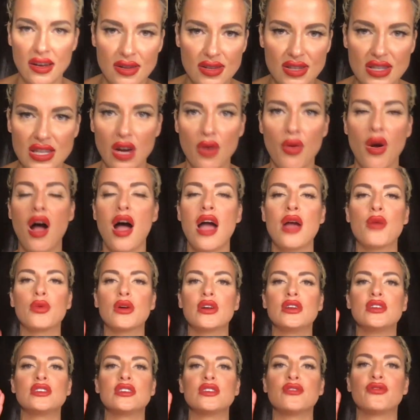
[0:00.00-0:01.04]
So I
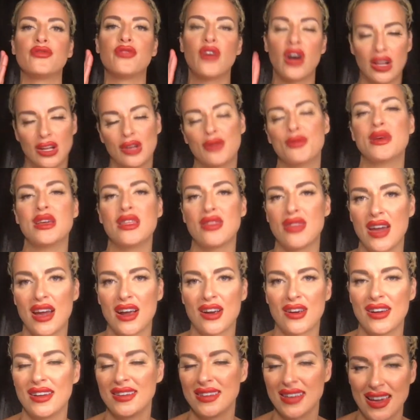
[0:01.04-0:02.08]
would follow me there
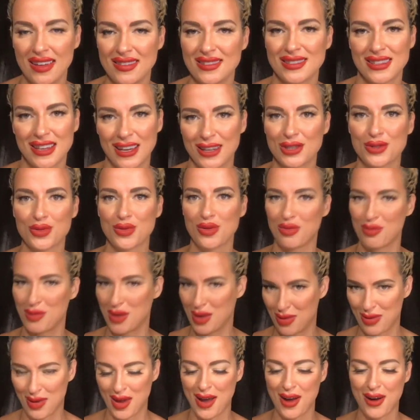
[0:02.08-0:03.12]
and get in touch with me
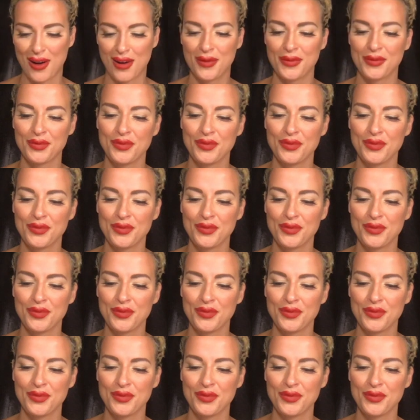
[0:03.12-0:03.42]
there.